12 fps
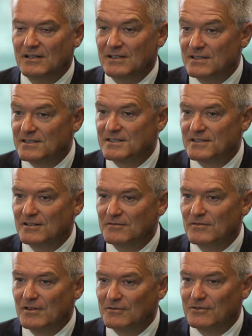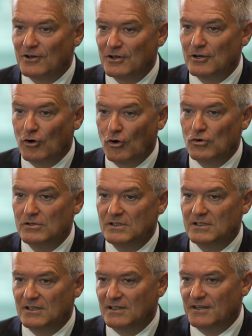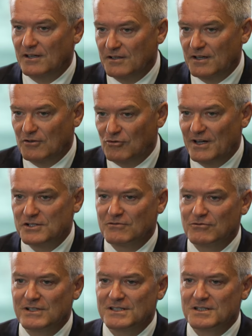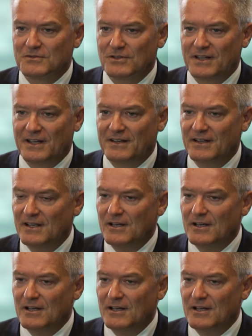is very low, and there are a range of reasons for that.